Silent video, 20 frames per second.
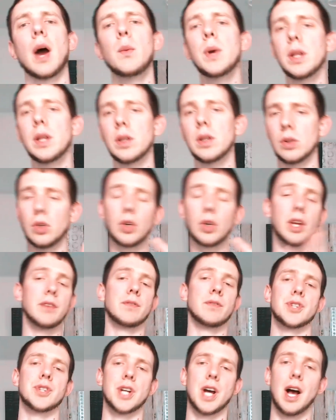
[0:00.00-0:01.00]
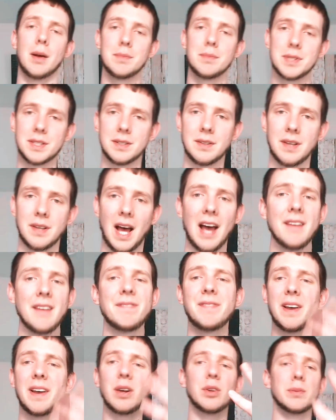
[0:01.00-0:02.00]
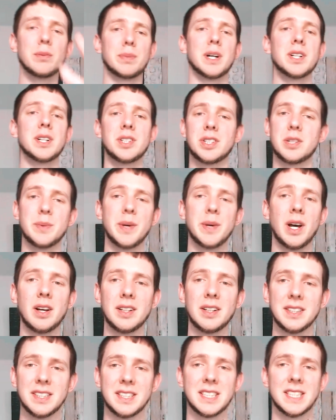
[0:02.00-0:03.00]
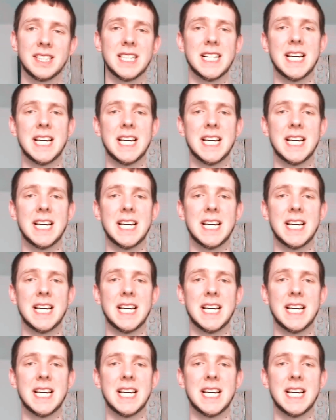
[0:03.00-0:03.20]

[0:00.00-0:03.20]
I went looking for jobs. I failed a bunch, to be honest,